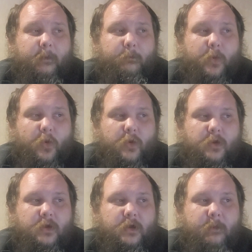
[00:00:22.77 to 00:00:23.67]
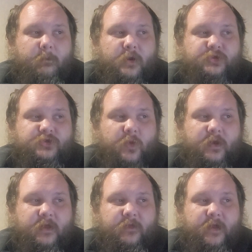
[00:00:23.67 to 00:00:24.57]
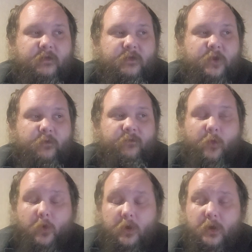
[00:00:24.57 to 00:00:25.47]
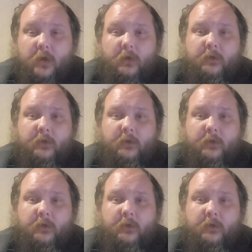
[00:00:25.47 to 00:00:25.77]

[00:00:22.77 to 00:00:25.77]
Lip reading: Born March 20th, 1904,